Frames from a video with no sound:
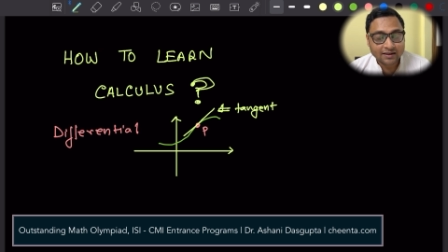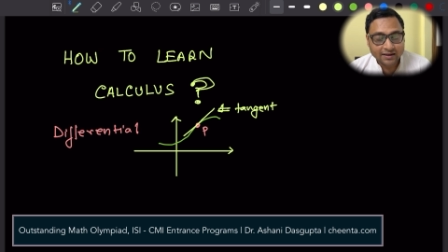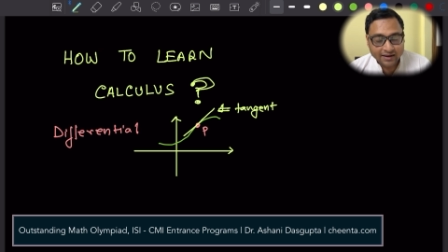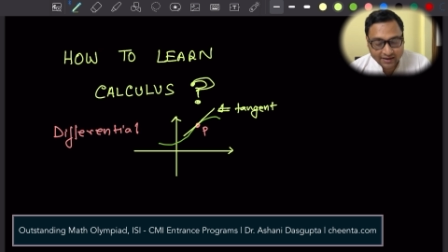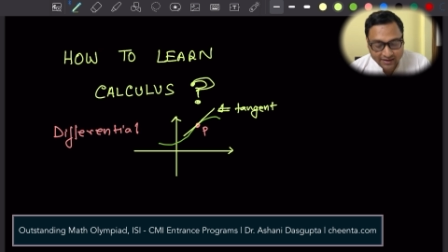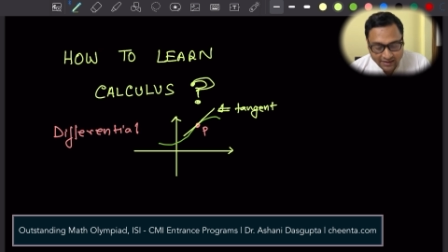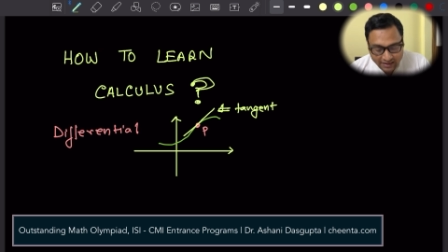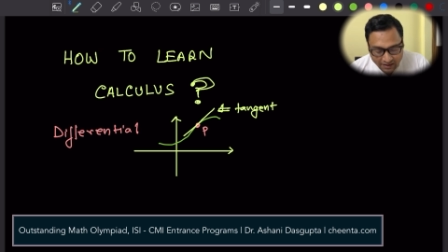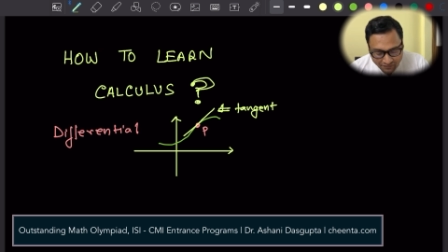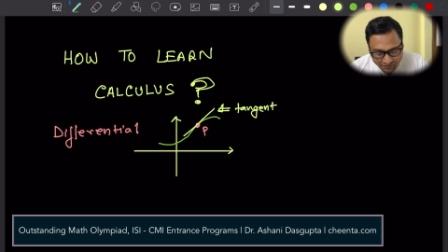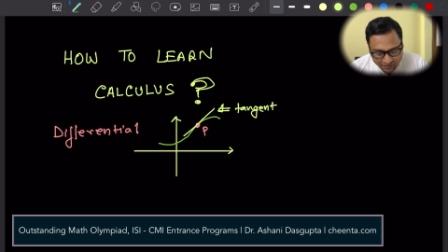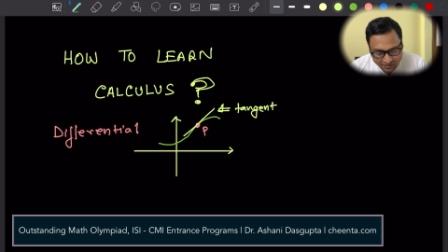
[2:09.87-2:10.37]

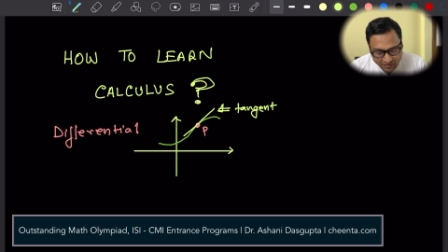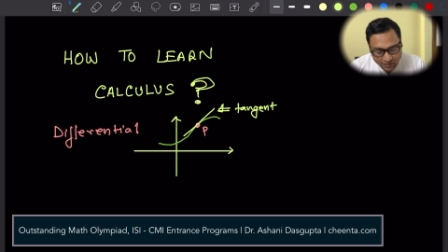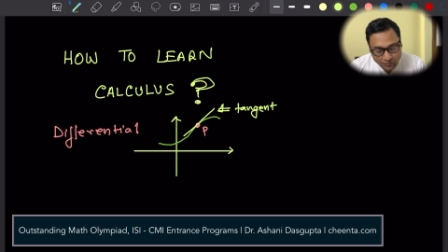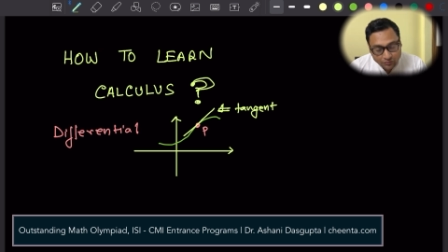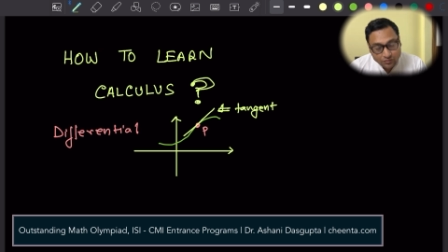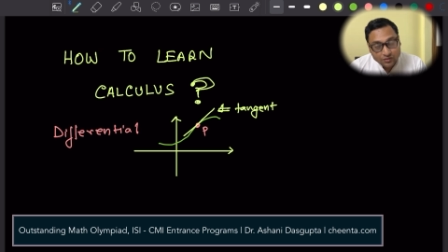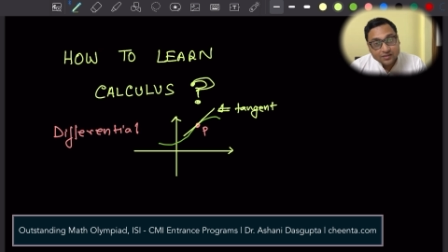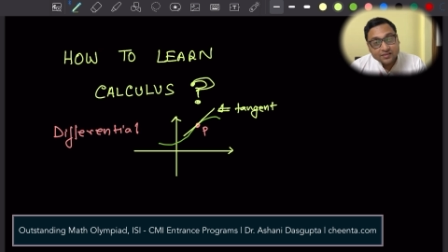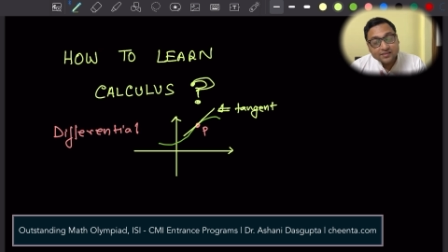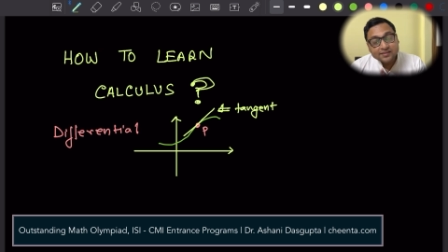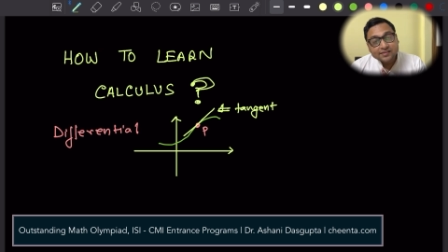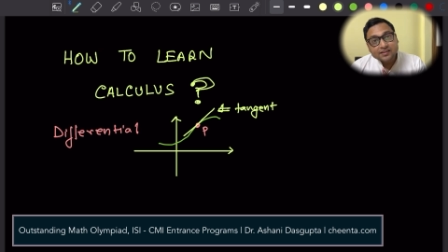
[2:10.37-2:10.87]
It gives you
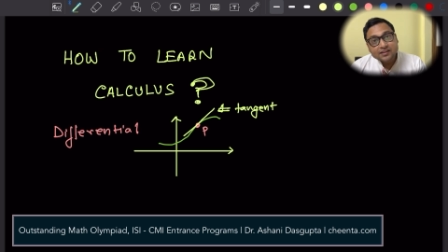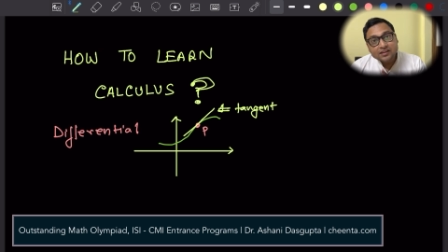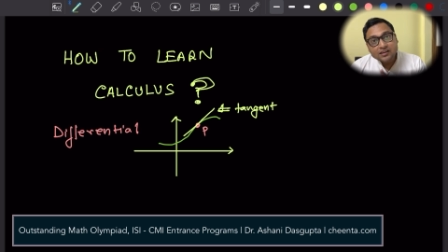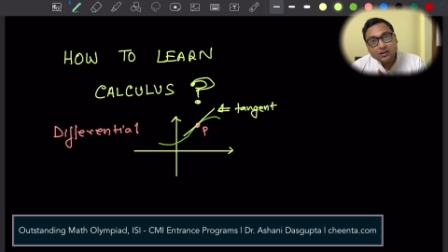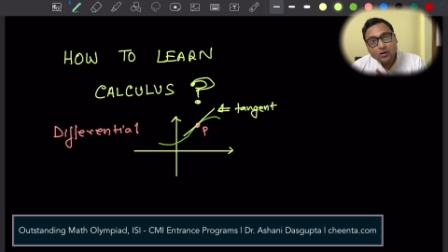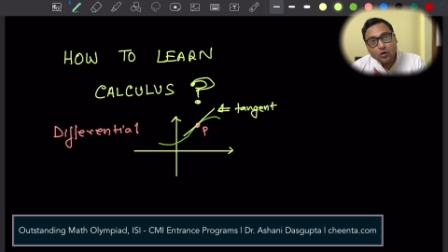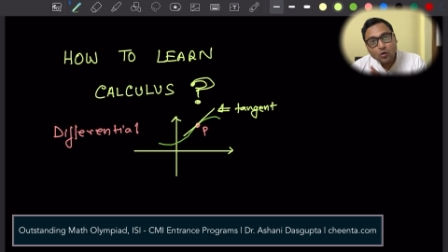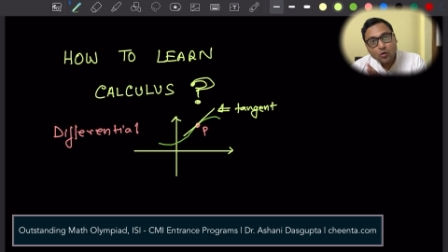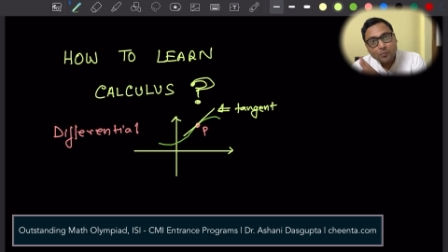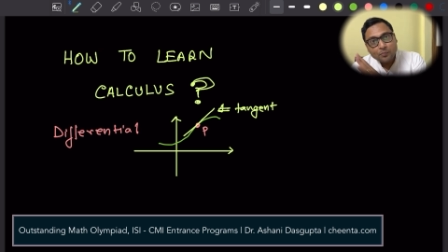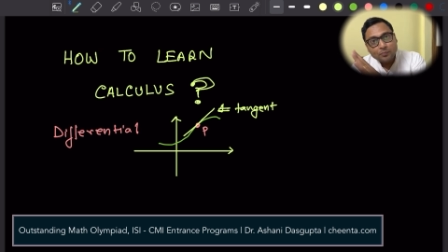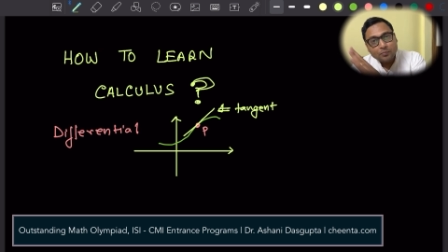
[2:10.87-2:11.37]
the
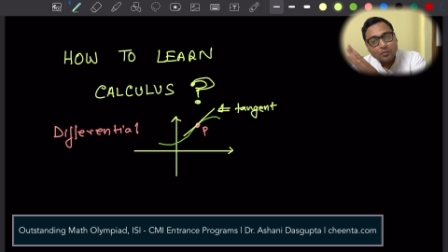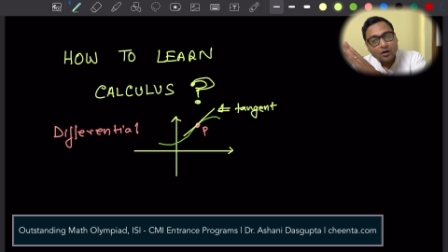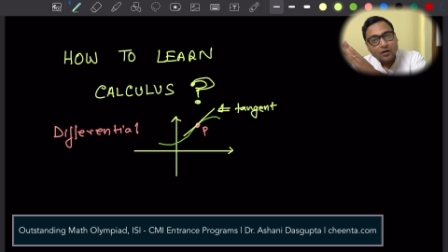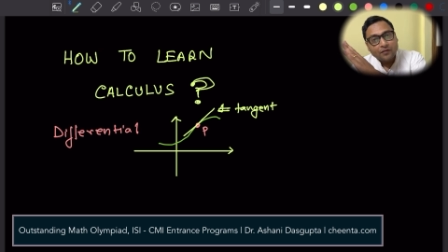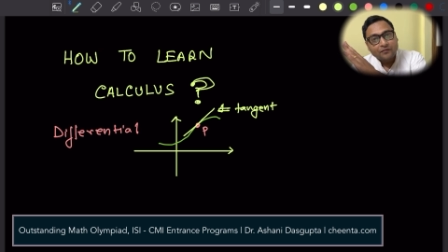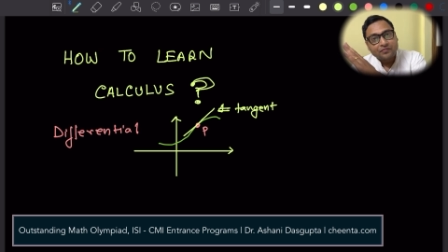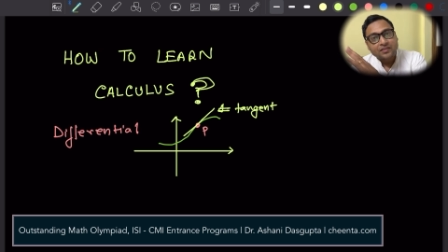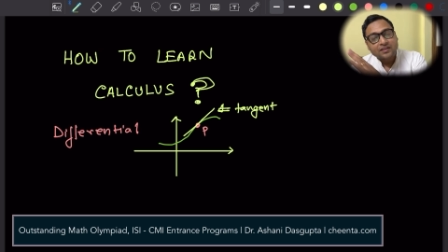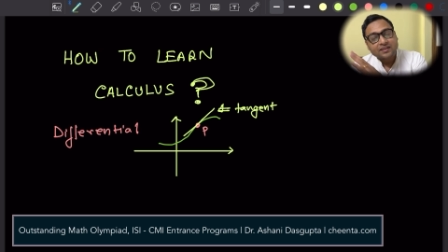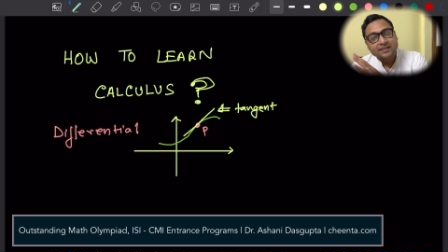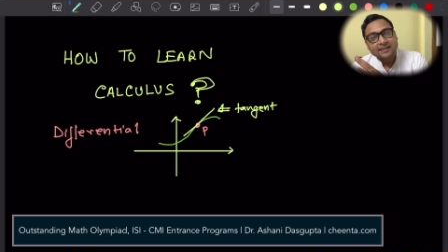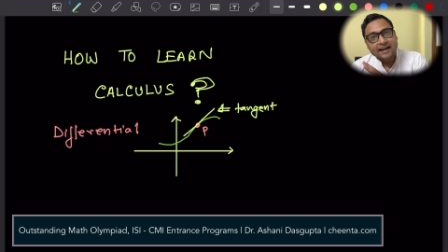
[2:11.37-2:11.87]
slope
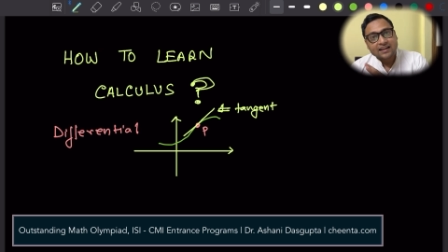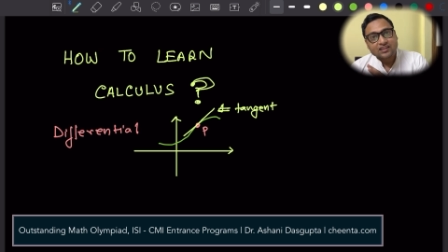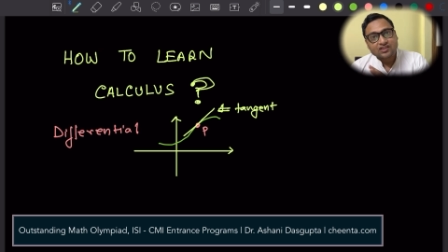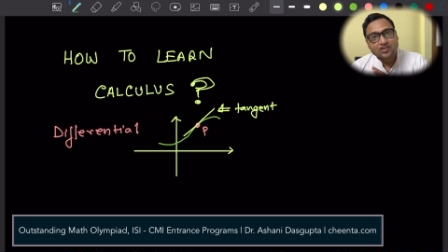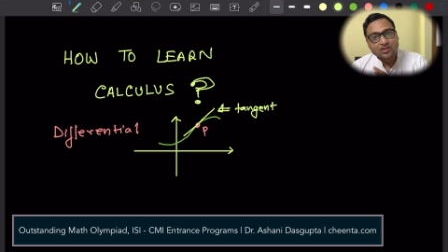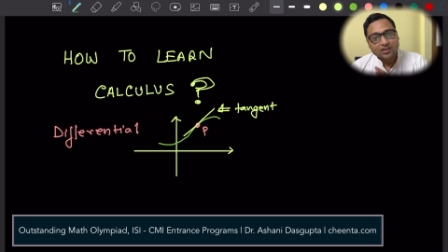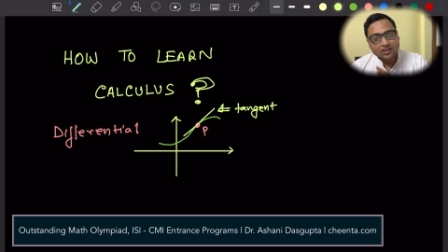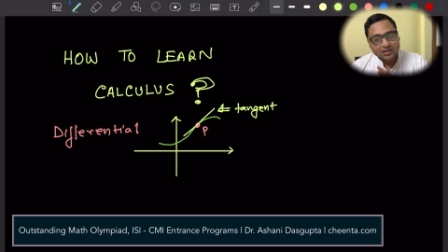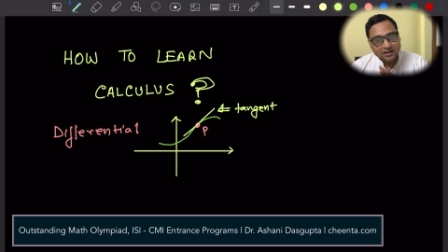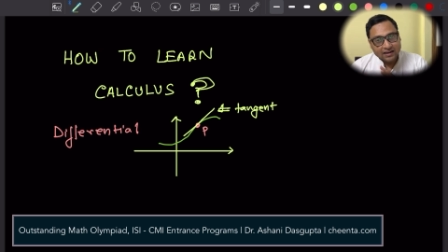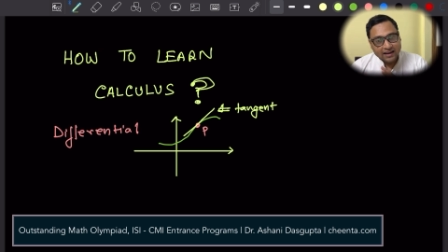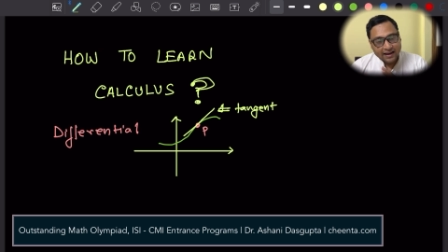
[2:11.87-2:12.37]
of the
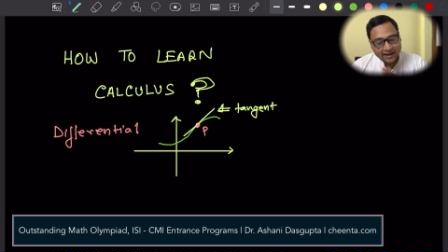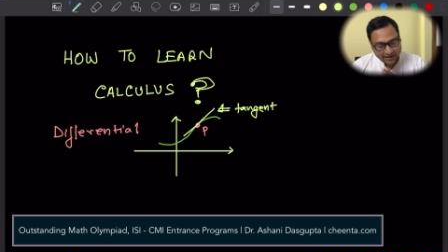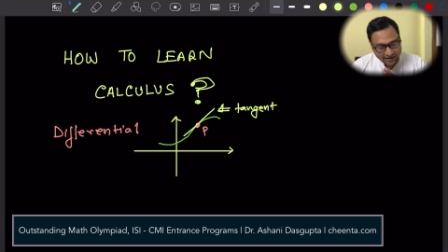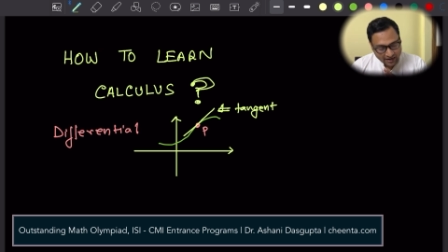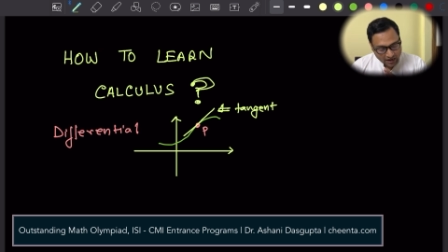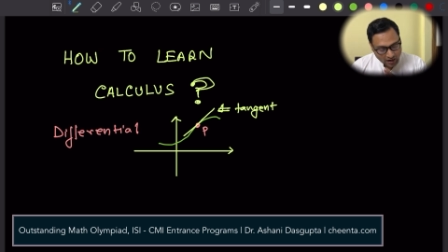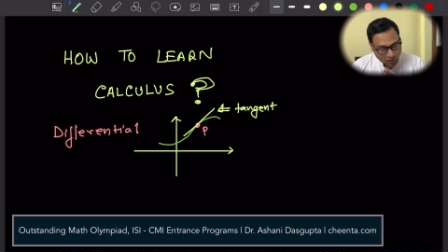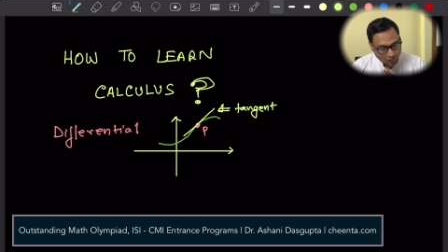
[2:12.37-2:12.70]
tangent line,